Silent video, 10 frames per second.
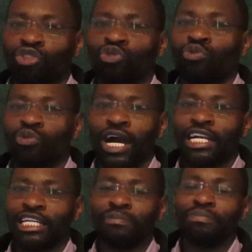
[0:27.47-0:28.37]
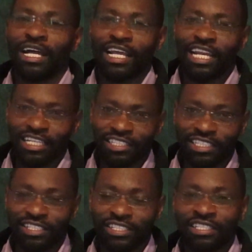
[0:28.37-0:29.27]
do a deep
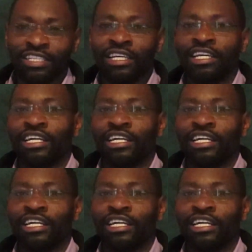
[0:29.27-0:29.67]
analysis